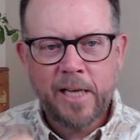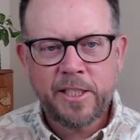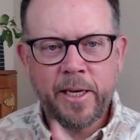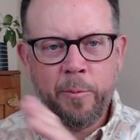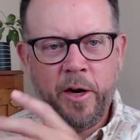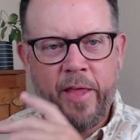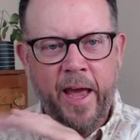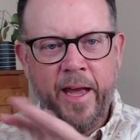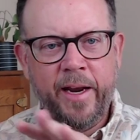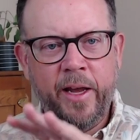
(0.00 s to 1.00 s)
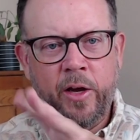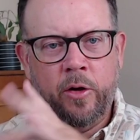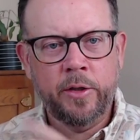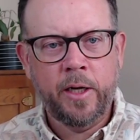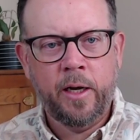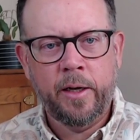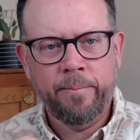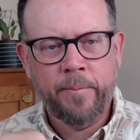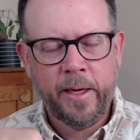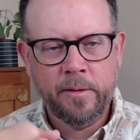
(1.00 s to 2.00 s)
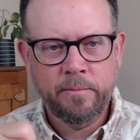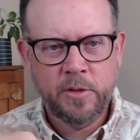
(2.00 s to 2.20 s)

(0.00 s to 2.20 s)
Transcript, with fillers: should get one of the handheld um like